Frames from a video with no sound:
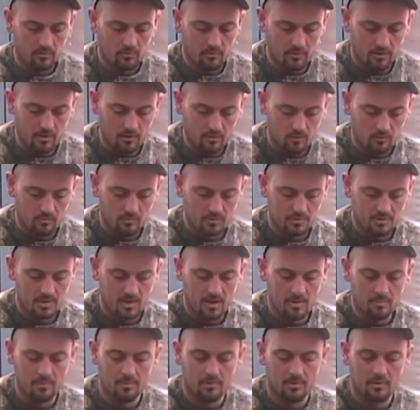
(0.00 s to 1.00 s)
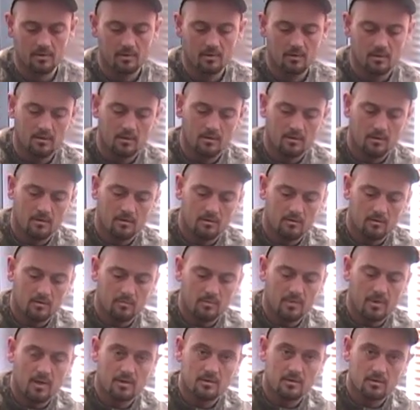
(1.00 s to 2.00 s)
right over top of the
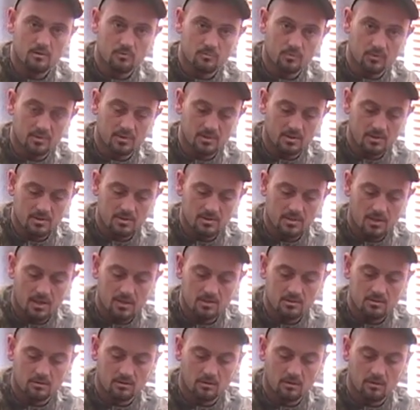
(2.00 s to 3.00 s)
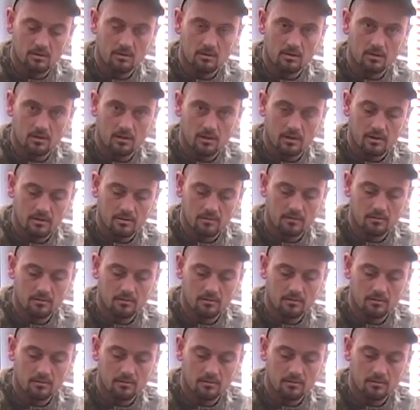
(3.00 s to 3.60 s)
back. This is what the inside is going to look like.